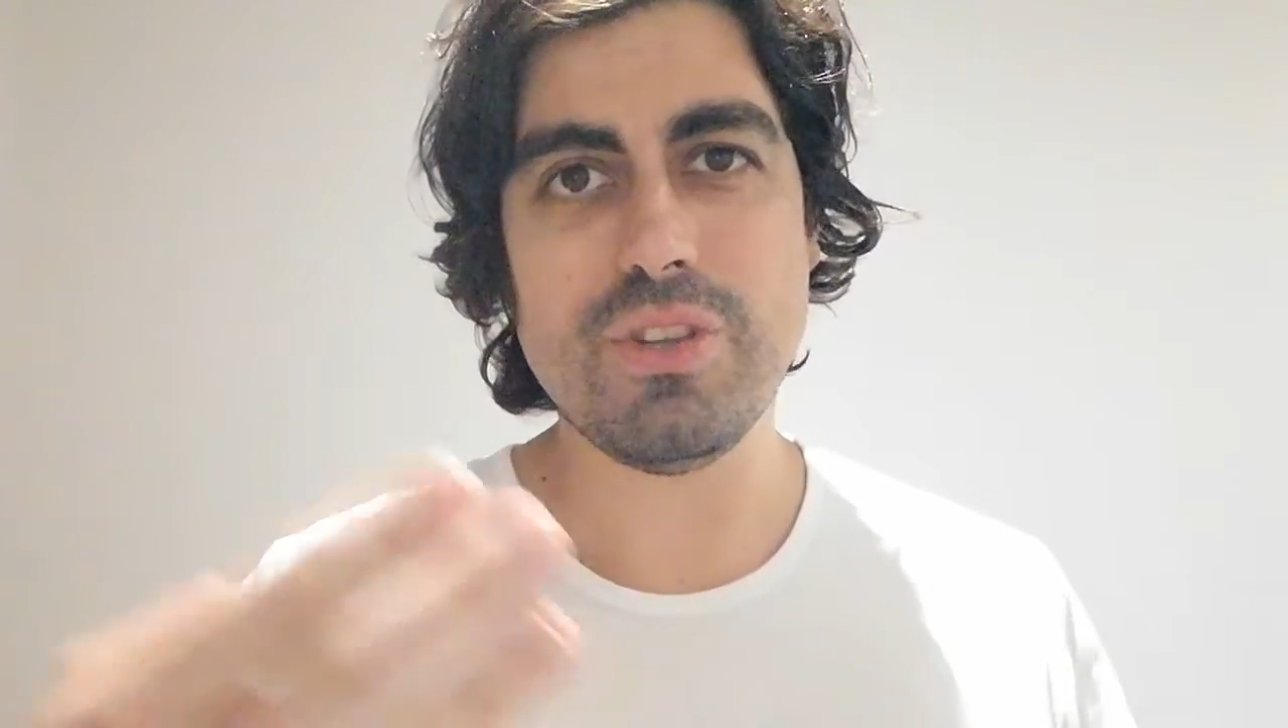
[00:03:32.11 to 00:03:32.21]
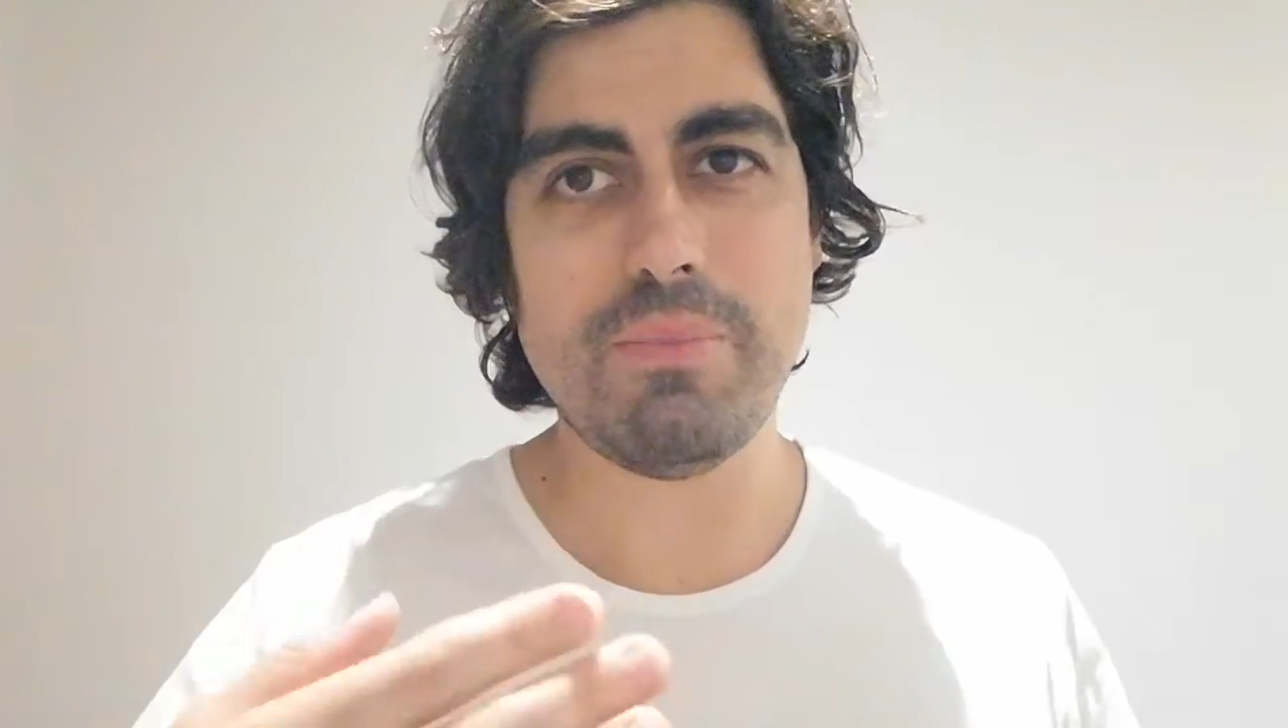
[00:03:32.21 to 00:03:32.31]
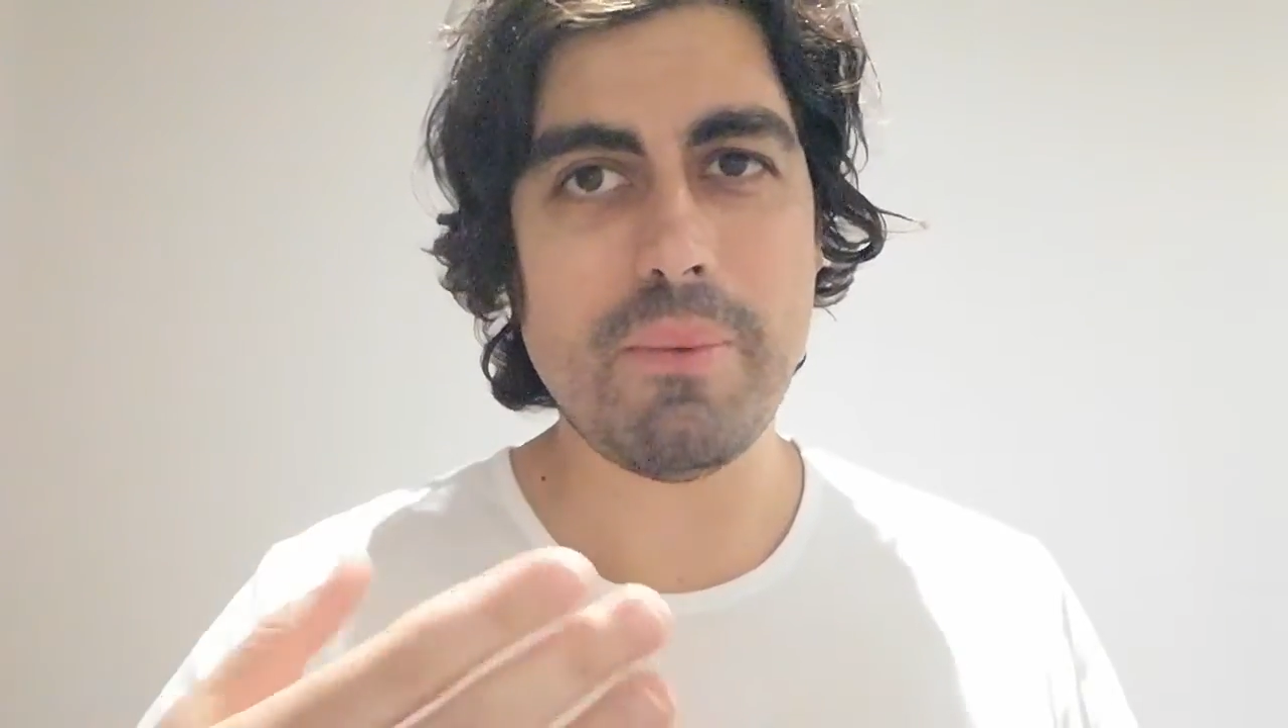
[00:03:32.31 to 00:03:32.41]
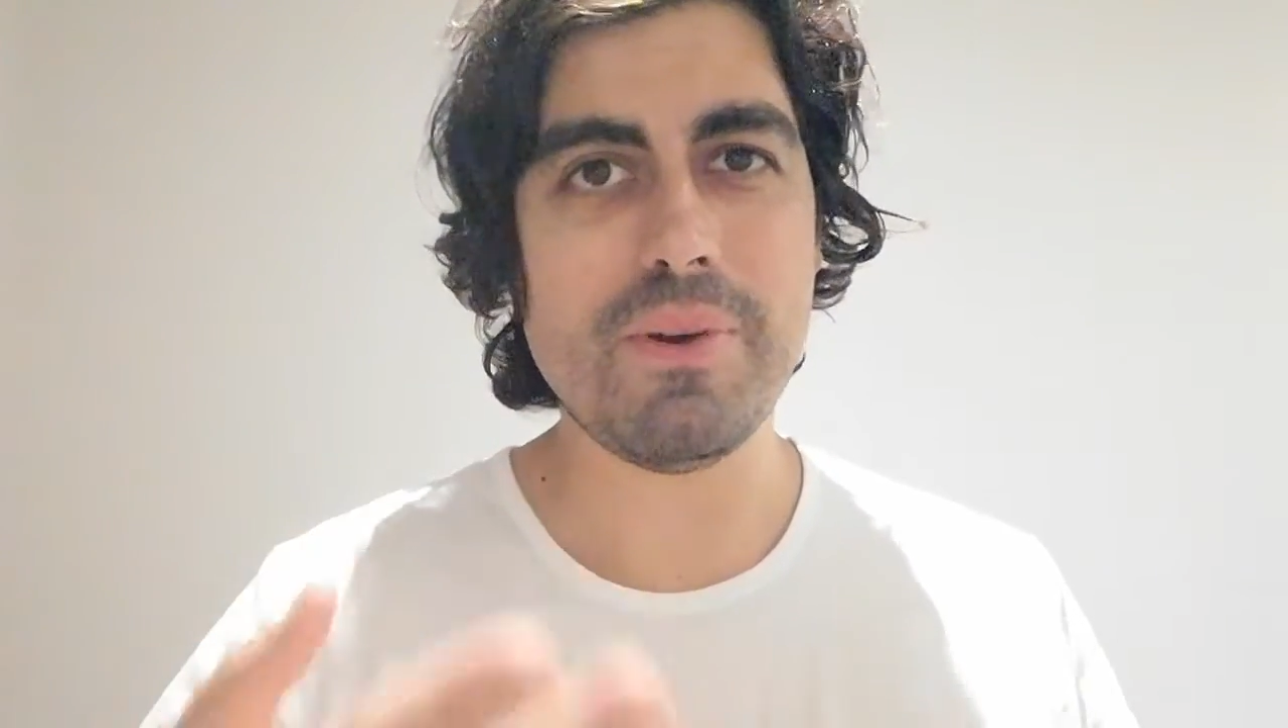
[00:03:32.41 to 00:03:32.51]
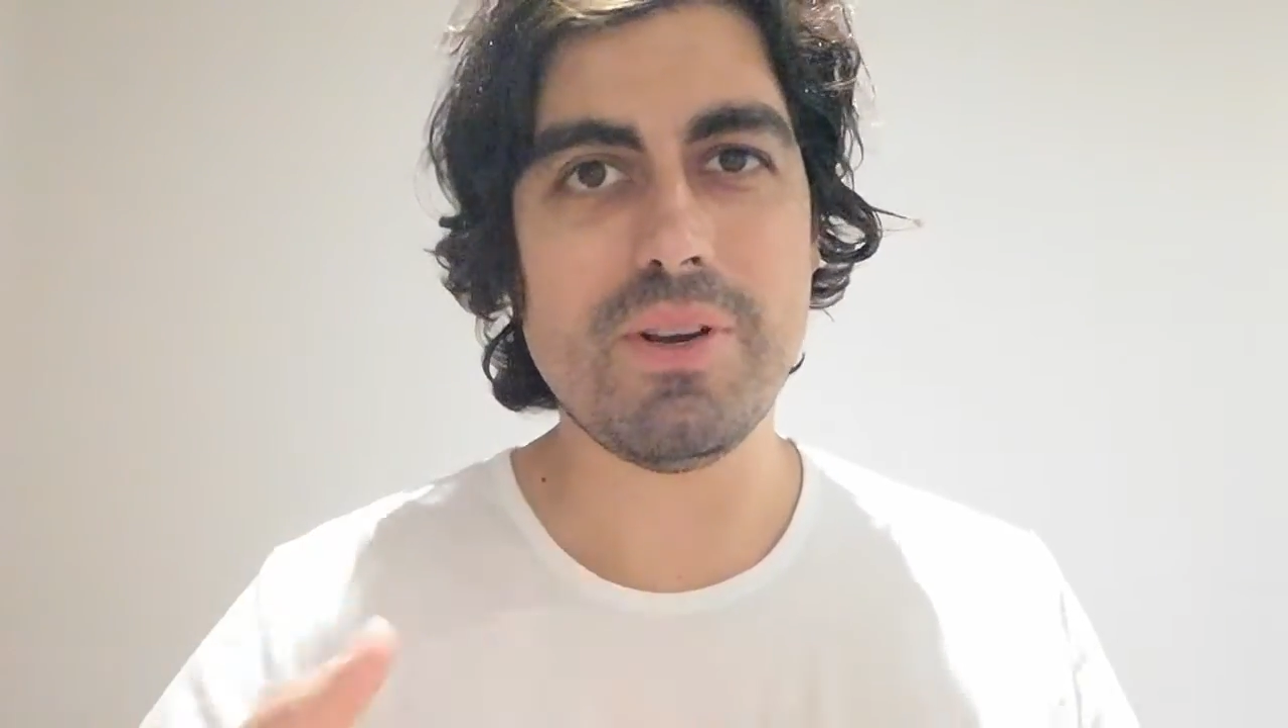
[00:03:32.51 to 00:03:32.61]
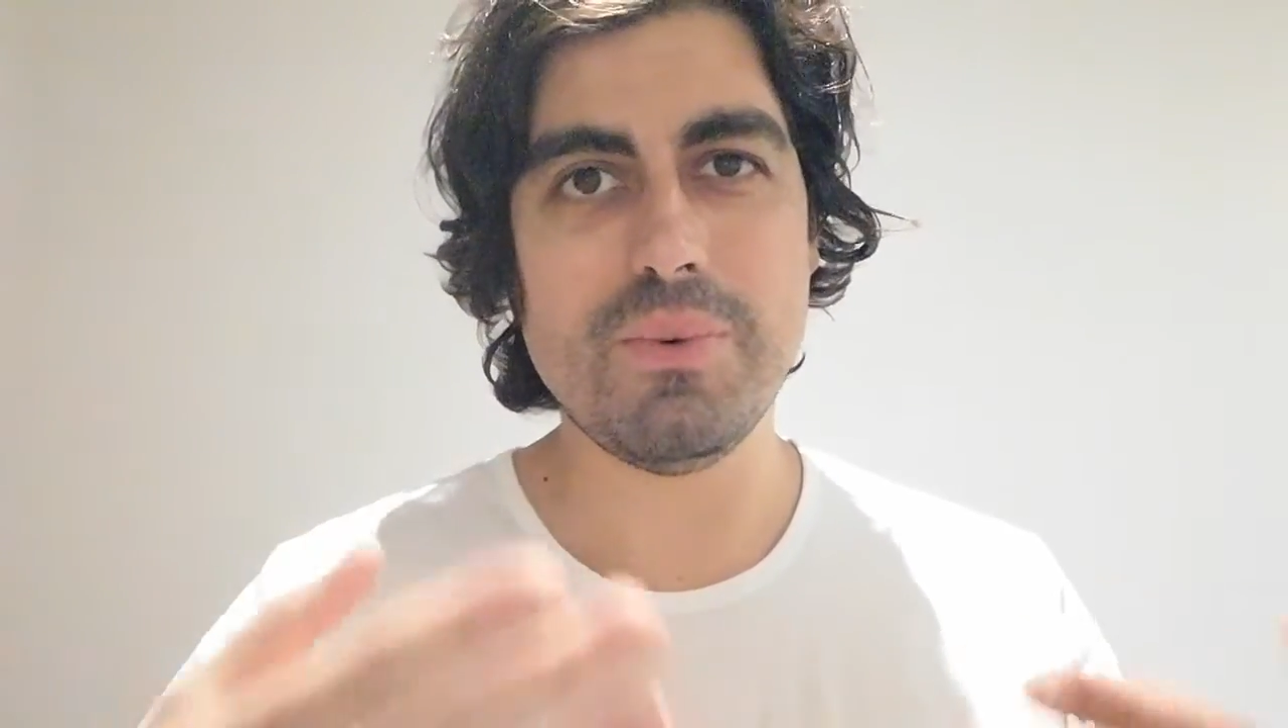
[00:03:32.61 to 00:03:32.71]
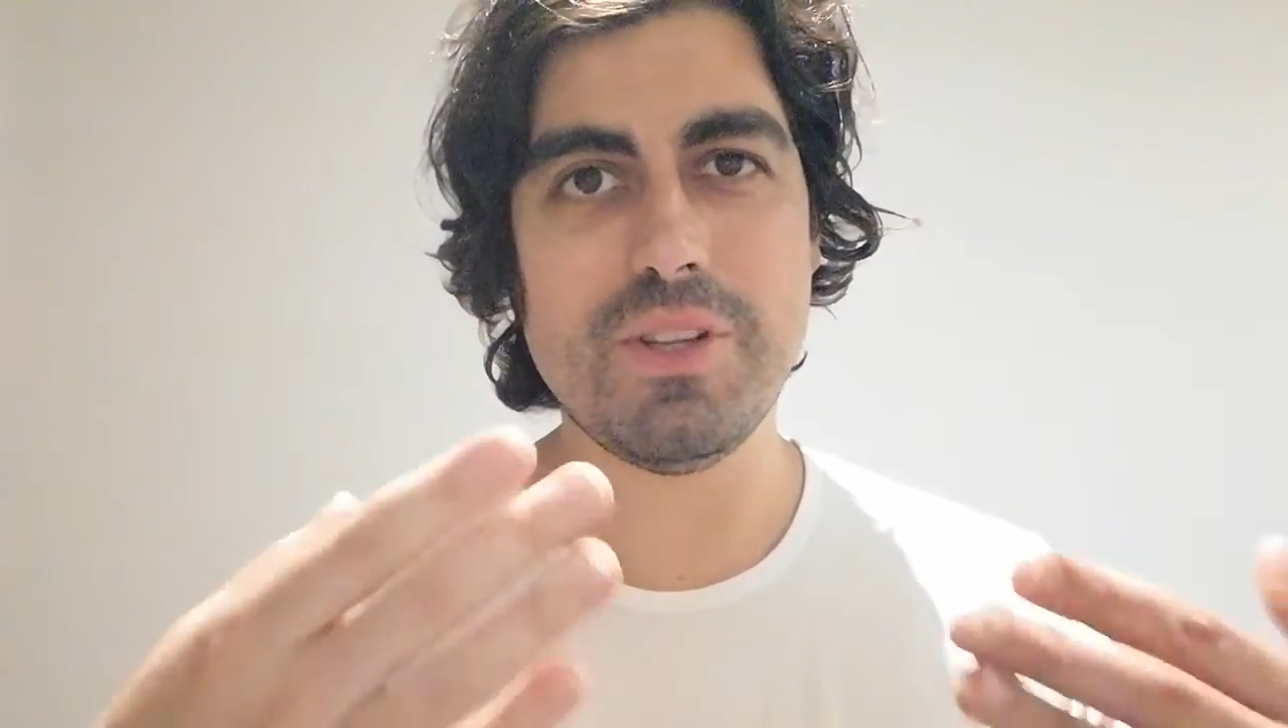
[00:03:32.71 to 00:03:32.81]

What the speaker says: they probably could have won